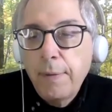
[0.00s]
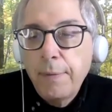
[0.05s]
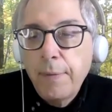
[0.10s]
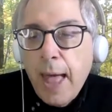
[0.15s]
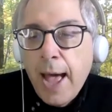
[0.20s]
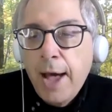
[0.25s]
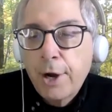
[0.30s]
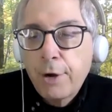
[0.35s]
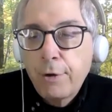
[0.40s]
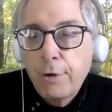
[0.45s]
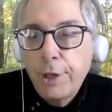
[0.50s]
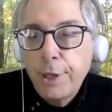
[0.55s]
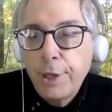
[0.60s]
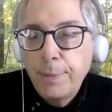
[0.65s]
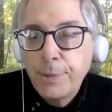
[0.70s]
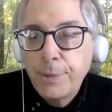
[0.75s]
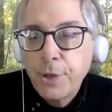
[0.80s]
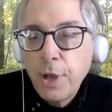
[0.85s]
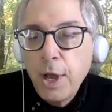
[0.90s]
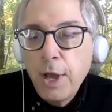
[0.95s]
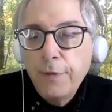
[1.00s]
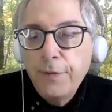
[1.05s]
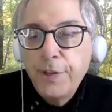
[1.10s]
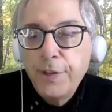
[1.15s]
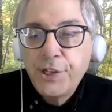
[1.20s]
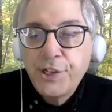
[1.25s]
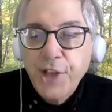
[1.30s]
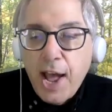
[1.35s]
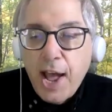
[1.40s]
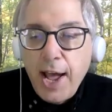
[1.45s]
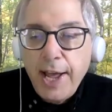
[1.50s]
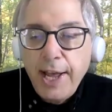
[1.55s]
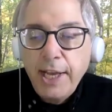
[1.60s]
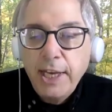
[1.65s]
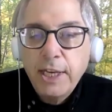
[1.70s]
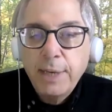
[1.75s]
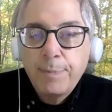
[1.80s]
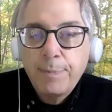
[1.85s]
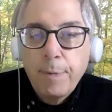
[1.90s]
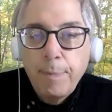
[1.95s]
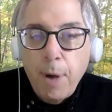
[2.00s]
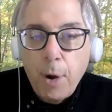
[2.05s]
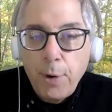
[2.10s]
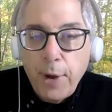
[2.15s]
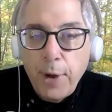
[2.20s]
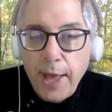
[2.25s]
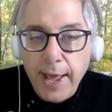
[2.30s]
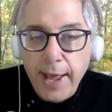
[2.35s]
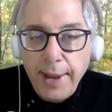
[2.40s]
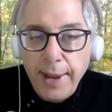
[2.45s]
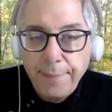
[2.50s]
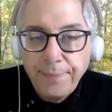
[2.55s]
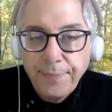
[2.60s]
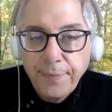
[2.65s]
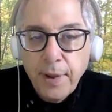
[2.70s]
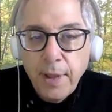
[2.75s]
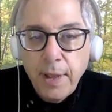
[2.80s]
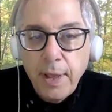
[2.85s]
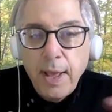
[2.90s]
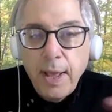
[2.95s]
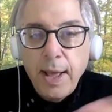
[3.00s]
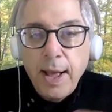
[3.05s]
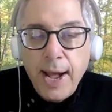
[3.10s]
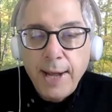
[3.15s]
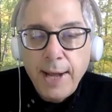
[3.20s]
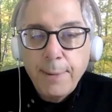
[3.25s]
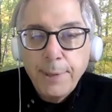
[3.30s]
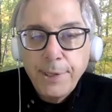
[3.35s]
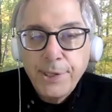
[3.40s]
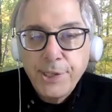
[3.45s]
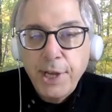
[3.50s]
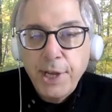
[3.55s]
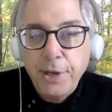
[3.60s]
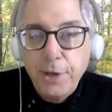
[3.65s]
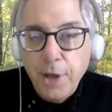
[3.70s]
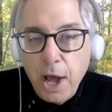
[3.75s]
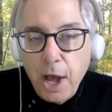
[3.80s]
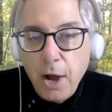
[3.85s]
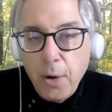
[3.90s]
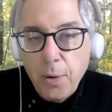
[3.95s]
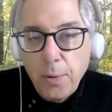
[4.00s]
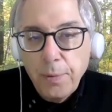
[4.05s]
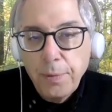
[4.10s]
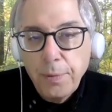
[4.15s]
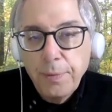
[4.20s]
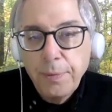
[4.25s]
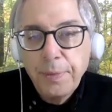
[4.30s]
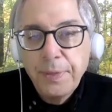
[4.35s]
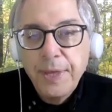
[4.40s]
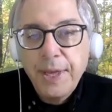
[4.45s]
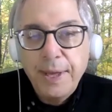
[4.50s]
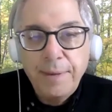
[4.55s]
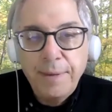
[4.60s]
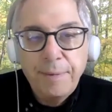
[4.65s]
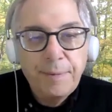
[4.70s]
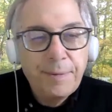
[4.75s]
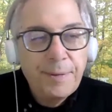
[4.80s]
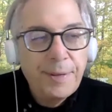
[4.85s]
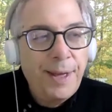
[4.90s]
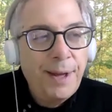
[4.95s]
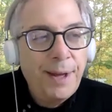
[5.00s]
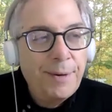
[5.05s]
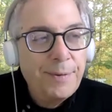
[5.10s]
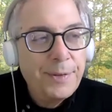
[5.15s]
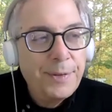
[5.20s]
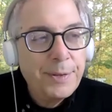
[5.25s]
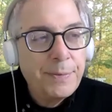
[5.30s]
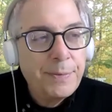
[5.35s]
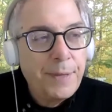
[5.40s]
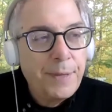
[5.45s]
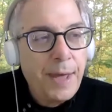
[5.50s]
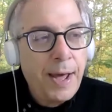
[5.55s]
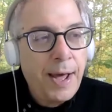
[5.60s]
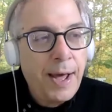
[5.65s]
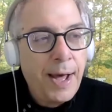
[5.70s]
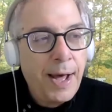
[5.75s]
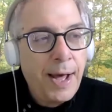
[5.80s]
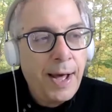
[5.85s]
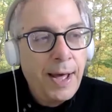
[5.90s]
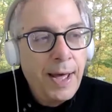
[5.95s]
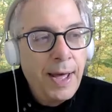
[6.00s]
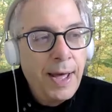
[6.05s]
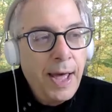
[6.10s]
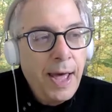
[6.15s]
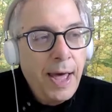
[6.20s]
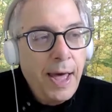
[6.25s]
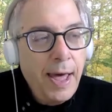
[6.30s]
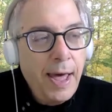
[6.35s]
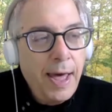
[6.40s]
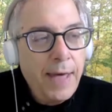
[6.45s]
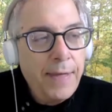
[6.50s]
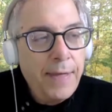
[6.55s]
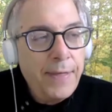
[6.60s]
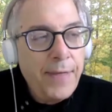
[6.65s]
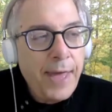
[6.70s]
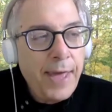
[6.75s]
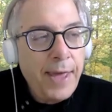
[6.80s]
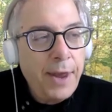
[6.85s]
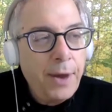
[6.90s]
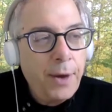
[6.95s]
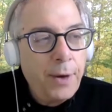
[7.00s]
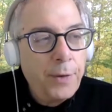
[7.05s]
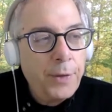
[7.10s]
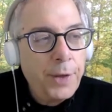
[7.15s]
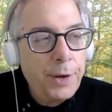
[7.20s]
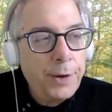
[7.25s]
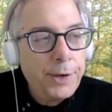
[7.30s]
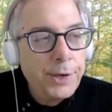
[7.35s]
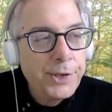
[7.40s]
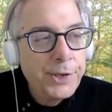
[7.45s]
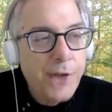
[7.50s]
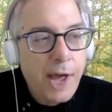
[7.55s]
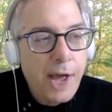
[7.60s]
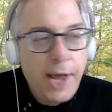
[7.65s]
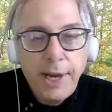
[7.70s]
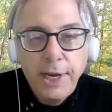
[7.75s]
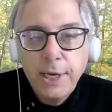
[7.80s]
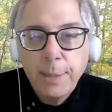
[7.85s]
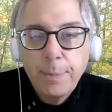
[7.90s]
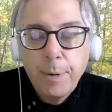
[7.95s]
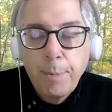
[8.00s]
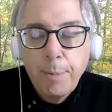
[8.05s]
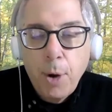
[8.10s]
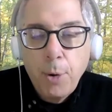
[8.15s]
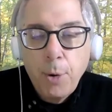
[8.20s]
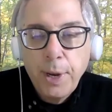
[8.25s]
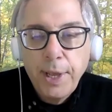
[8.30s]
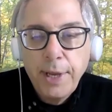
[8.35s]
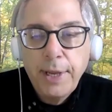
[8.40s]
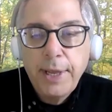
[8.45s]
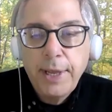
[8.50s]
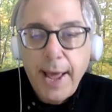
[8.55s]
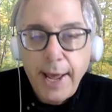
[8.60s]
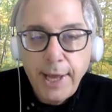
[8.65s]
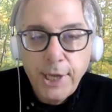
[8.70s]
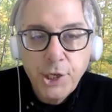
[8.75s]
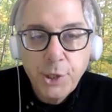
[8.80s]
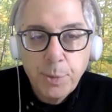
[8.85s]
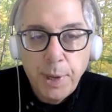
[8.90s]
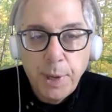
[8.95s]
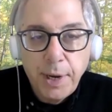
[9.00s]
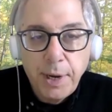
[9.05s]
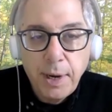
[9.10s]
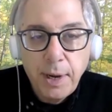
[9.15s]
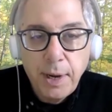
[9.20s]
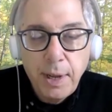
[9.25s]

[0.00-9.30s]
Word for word: algorithms designed to promote hate? I would say no. The you know uh, they they're designed to promote engagement